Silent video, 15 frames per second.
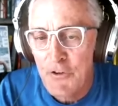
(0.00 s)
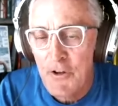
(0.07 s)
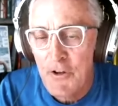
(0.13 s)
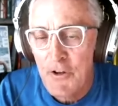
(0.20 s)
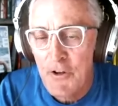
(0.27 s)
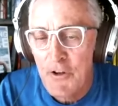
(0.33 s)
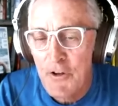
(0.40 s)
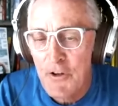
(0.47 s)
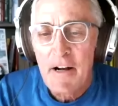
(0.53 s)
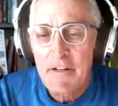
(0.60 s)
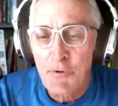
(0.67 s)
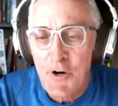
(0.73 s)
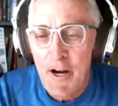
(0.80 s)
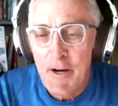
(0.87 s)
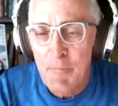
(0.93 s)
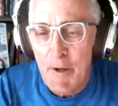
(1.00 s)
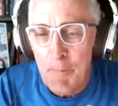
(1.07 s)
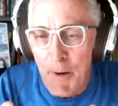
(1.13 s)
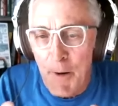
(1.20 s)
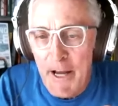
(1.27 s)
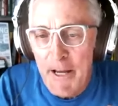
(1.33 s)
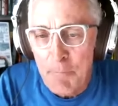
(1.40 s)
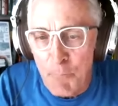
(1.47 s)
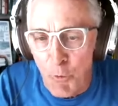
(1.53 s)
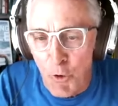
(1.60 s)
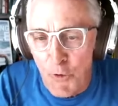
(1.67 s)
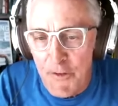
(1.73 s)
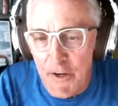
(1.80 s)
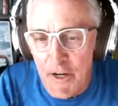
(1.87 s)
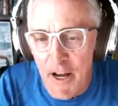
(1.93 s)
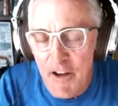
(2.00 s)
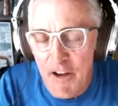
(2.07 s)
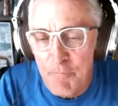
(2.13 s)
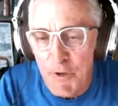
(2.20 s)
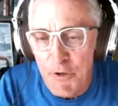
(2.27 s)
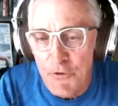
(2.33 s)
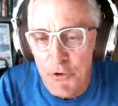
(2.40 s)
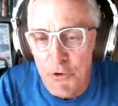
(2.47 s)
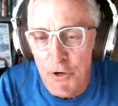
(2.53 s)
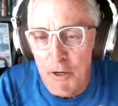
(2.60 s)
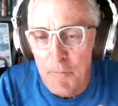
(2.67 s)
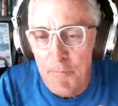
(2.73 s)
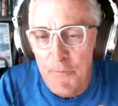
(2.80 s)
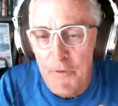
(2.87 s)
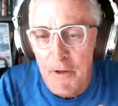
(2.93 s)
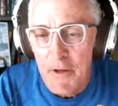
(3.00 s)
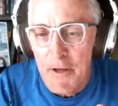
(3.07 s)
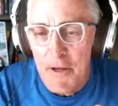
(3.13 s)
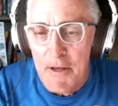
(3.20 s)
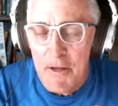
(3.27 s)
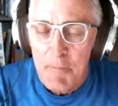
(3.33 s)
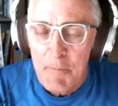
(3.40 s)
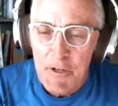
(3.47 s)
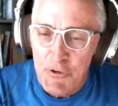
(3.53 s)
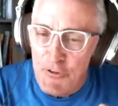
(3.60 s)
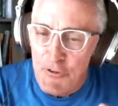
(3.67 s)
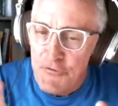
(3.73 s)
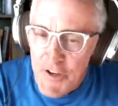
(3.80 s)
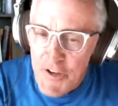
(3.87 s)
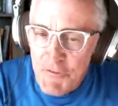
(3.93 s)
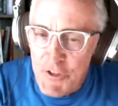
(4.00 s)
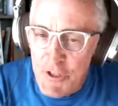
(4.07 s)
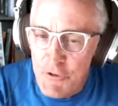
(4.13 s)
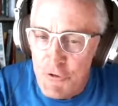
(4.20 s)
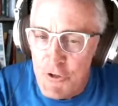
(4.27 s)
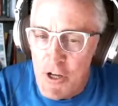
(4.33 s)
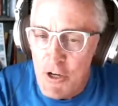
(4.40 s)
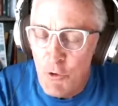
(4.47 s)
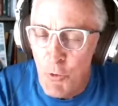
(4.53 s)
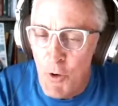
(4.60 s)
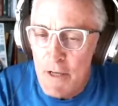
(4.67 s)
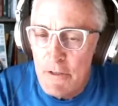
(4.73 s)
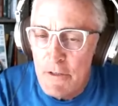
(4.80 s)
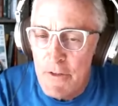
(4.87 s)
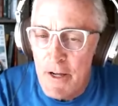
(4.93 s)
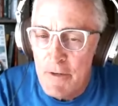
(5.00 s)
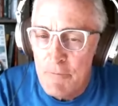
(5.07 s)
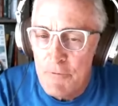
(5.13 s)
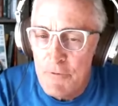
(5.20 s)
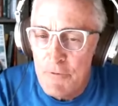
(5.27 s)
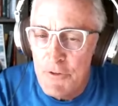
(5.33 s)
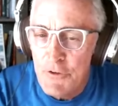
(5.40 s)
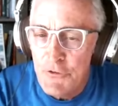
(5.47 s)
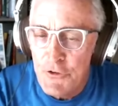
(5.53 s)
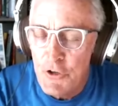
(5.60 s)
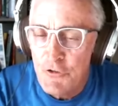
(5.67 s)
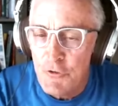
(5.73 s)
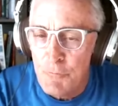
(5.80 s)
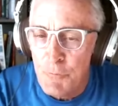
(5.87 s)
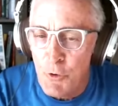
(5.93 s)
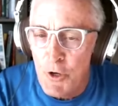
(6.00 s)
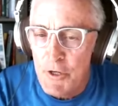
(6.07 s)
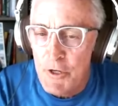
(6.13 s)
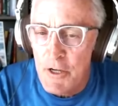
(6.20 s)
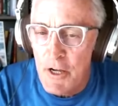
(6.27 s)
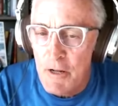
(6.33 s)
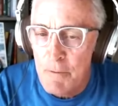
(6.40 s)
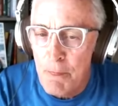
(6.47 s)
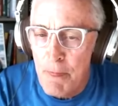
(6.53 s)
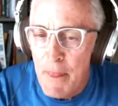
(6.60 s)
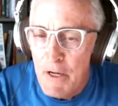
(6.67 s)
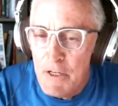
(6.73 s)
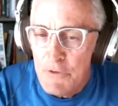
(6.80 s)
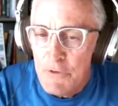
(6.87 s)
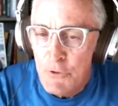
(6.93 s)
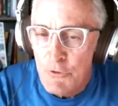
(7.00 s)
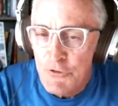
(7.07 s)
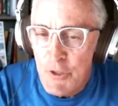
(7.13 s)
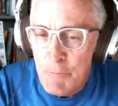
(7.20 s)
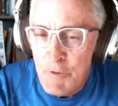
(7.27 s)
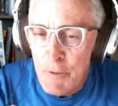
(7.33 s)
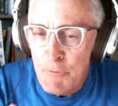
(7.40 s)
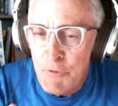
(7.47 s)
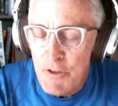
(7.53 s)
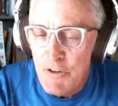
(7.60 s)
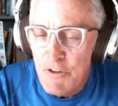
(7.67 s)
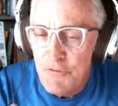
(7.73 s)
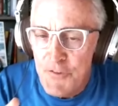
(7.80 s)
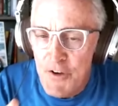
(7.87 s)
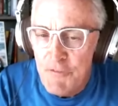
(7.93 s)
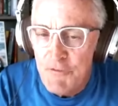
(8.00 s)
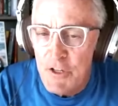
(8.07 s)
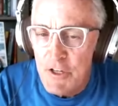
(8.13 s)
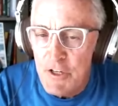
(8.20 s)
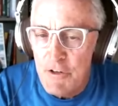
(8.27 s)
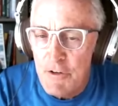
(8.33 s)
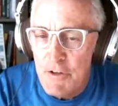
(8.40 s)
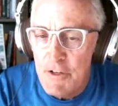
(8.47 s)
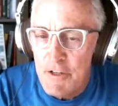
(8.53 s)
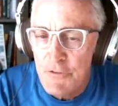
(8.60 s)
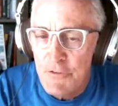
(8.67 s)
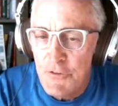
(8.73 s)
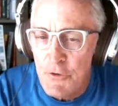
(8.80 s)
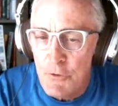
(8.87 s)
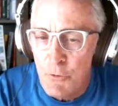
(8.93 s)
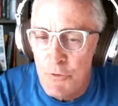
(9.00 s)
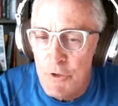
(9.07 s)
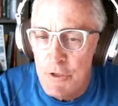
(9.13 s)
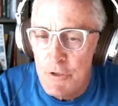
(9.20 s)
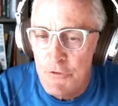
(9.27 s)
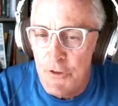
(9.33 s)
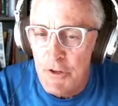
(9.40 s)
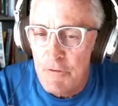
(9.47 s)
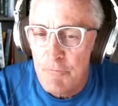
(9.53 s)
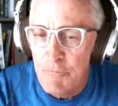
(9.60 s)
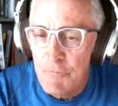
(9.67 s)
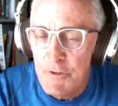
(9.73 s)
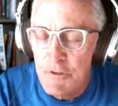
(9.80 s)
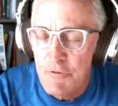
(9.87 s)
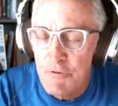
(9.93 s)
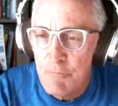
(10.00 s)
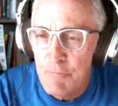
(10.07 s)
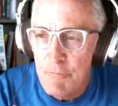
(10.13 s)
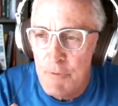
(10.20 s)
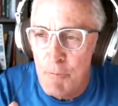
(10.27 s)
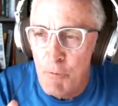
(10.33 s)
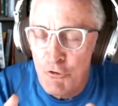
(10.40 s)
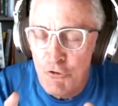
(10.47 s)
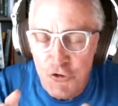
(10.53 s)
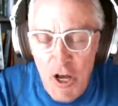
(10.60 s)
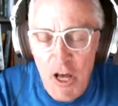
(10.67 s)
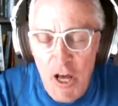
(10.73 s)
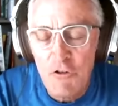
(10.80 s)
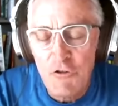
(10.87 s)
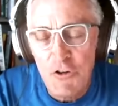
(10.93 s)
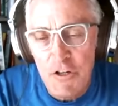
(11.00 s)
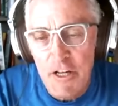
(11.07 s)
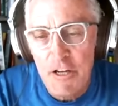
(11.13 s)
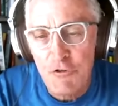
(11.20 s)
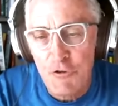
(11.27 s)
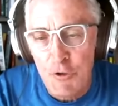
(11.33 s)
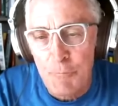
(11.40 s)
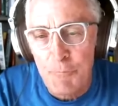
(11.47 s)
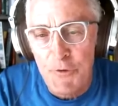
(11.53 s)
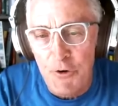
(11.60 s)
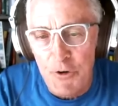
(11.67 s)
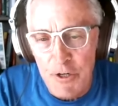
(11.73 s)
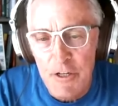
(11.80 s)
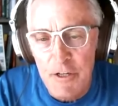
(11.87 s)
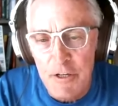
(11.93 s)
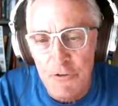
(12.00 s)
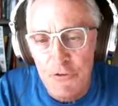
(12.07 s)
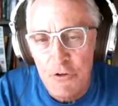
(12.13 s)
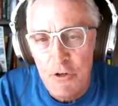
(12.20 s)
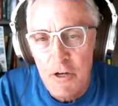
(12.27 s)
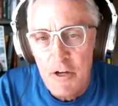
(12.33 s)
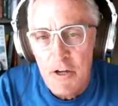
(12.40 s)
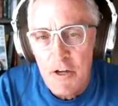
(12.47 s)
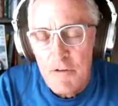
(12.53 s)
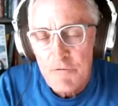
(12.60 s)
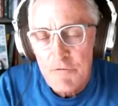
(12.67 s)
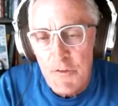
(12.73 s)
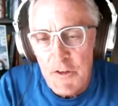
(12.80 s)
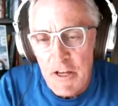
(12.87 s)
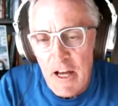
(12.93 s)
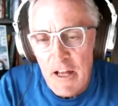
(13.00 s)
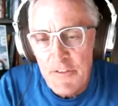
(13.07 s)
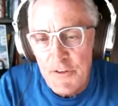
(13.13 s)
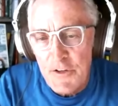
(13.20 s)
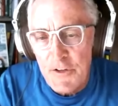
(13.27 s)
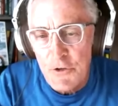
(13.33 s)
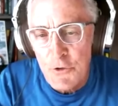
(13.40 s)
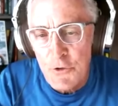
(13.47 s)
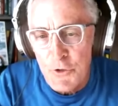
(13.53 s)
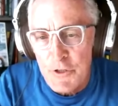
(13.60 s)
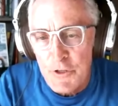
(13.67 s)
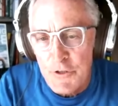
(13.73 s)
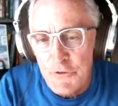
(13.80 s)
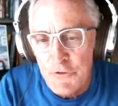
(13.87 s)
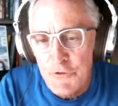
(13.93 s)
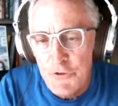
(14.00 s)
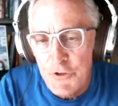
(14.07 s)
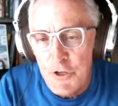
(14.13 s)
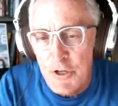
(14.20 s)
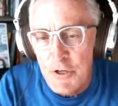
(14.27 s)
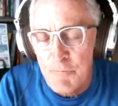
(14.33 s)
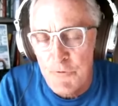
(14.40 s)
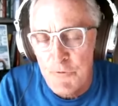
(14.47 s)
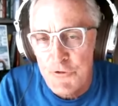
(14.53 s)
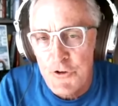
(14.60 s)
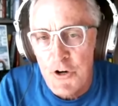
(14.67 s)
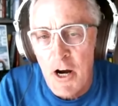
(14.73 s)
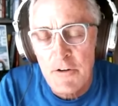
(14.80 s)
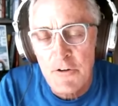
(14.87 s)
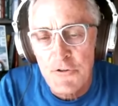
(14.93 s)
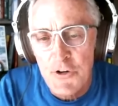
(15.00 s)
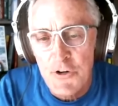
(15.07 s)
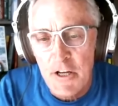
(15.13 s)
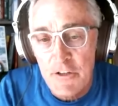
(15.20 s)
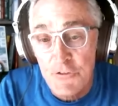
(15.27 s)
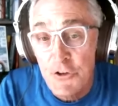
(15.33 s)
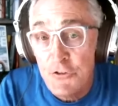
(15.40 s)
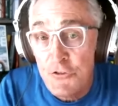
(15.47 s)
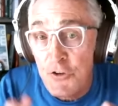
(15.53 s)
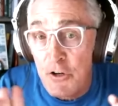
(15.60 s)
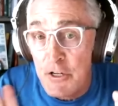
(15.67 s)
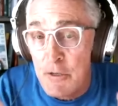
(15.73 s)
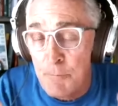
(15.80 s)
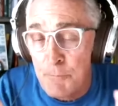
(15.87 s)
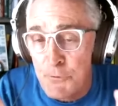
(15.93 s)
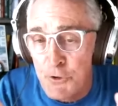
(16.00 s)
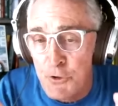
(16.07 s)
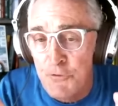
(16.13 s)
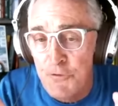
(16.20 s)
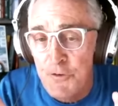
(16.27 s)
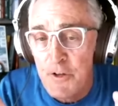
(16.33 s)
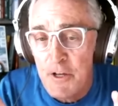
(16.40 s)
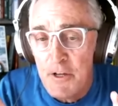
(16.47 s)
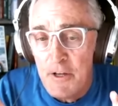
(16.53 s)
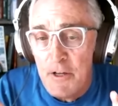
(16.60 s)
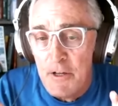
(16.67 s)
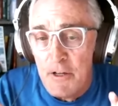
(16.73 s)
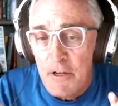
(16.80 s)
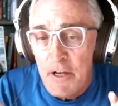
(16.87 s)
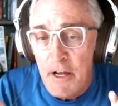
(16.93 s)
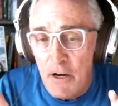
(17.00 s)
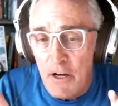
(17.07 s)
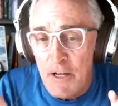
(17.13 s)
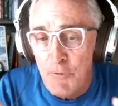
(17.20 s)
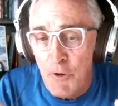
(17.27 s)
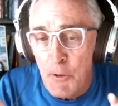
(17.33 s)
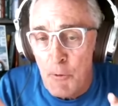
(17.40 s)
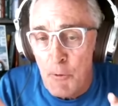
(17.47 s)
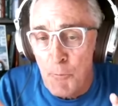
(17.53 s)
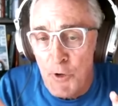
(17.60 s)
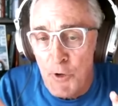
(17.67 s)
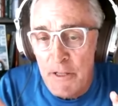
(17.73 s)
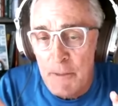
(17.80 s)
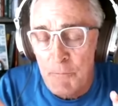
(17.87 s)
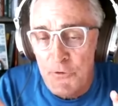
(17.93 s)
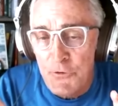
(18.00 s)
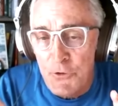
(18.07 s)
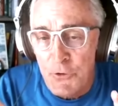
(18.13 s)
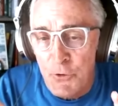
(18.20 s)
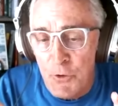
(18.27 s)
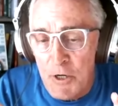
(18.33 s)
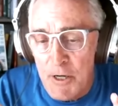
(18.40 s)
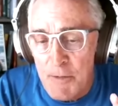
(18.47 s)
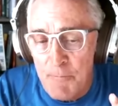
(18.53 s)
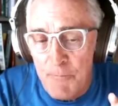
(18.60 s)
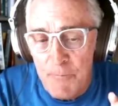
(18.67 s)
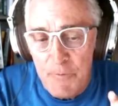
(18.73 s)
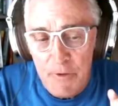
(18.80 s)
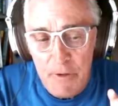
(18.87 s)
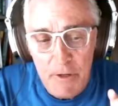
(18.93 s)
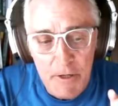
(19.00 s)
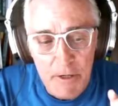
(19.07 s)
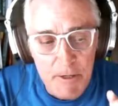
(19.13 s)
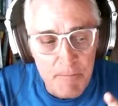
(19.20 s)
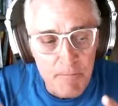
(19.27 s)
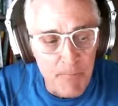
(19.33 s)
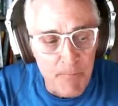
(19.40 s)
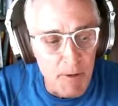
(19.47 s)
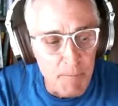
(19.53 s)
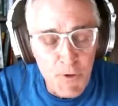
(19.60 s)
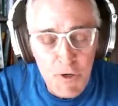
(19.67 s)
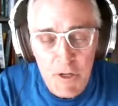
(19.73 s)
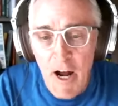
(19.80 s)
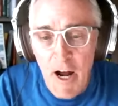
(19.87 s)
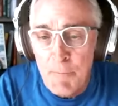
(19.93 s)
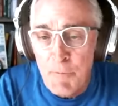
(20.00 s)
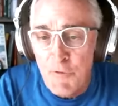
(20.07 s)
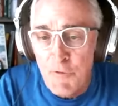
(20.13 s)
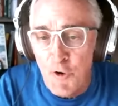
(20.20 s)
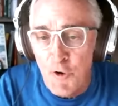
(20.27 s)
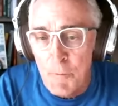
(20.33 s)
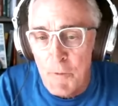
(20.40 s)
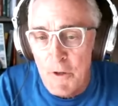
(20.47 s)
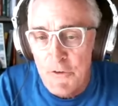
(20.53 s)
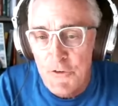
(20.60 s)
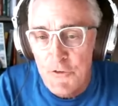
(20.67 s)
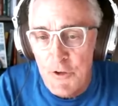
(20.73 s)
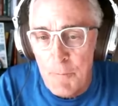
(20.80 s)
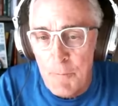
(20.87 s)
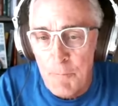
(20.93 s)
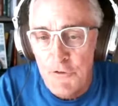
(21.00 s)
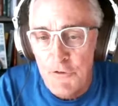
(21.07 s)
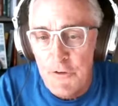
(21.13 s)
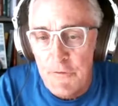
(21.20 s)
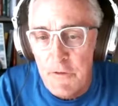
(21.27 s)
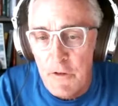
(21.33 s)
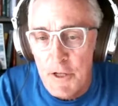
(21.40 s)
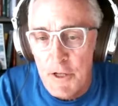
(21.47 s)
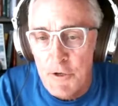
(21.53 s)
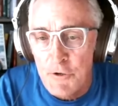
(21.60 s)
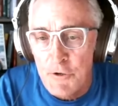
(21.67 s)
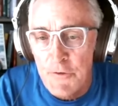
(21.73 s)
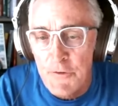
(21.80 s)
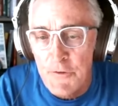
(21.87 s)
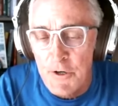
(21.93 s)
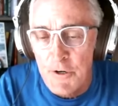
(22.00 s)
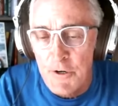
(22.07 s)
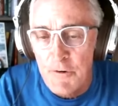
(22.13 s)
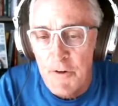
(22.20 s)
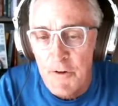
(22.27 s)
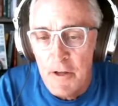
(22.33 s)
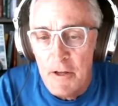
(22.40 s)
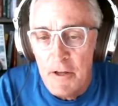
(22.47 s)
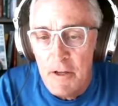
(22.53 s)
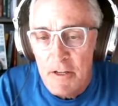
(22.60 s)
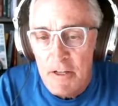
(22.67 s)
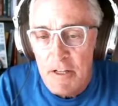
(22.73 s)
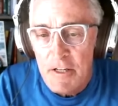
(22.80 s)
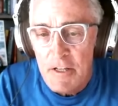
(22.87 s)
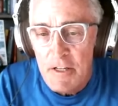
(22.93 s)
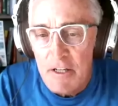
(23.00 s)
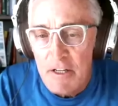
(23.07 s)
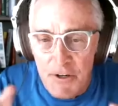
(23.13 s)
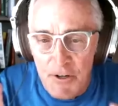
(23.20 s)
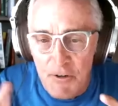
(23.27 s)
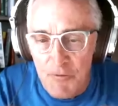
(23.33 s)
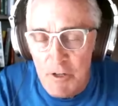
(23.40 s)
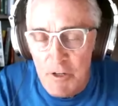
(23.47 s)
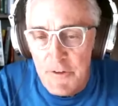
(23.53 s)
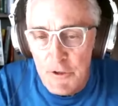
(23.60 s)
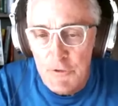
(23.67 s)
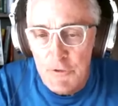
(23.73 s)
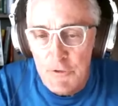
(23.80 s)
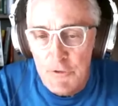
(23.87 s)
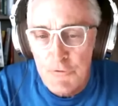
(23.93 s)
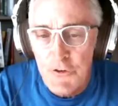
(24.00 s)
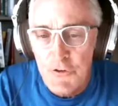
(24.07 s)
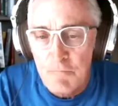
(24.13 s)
I need to ride my bike more than I have been doing. But in your 50s, you're not quite to that decision point yet. So sometimes I think 50 is the is the, the, the most challenging age group there is for the athlete who is uh, trying to train consistently and improve at a level that will bring them to uh, um, pretty high performance someplace later in their in their in their season.